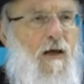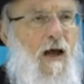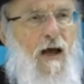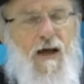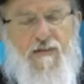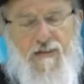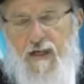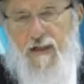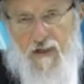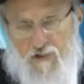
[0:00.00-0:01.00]
And
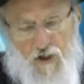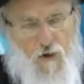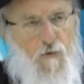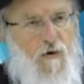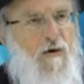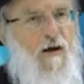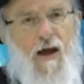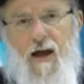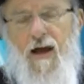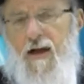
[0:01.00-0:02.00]
stealing is Q.
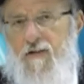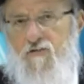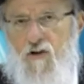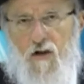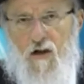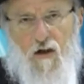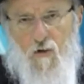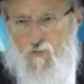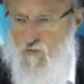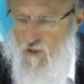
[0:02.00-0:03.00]
And uh,
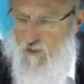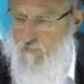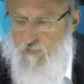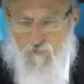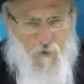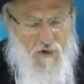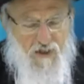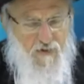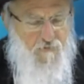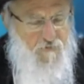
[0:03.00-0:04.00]
uh,
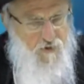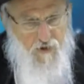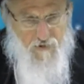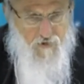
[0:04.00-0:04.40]
poisoning the, the,